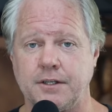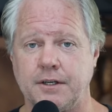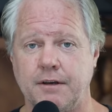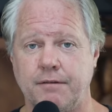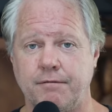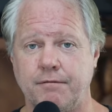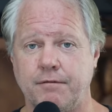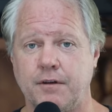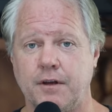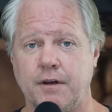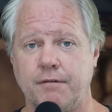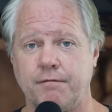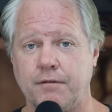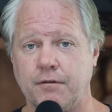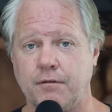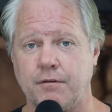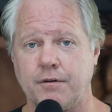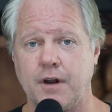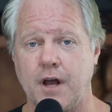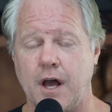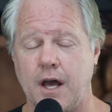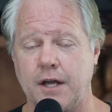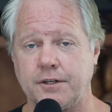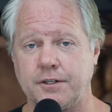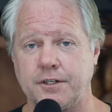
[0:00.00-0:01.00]
If you're
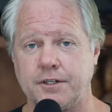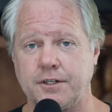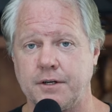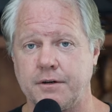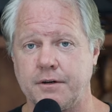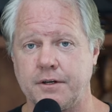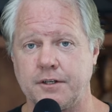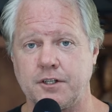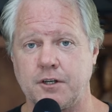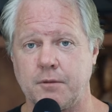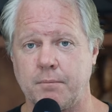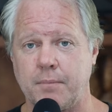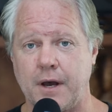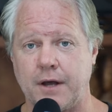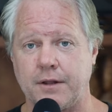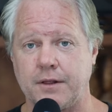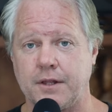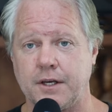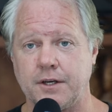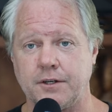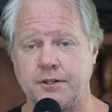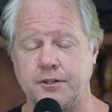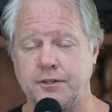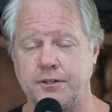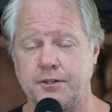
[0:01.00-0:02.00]
not serious about
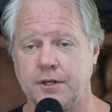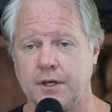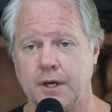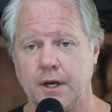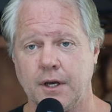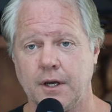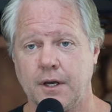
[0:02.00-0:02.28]
this,